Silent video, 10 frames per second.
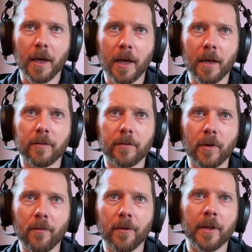And
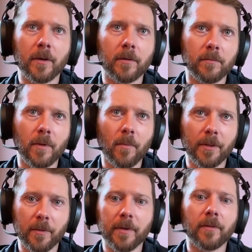so everything,
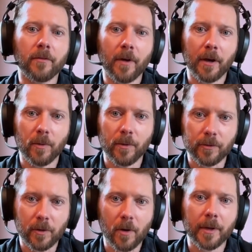but the business value
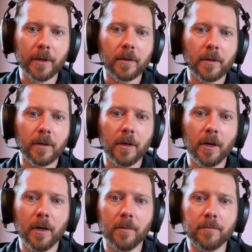was growing
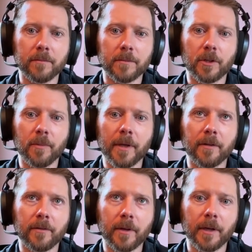
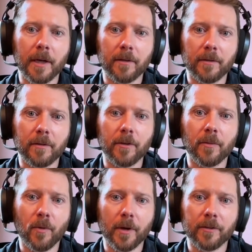tremendously. And to
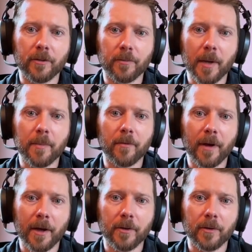your point, it's just paper
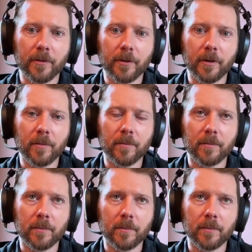value. And so,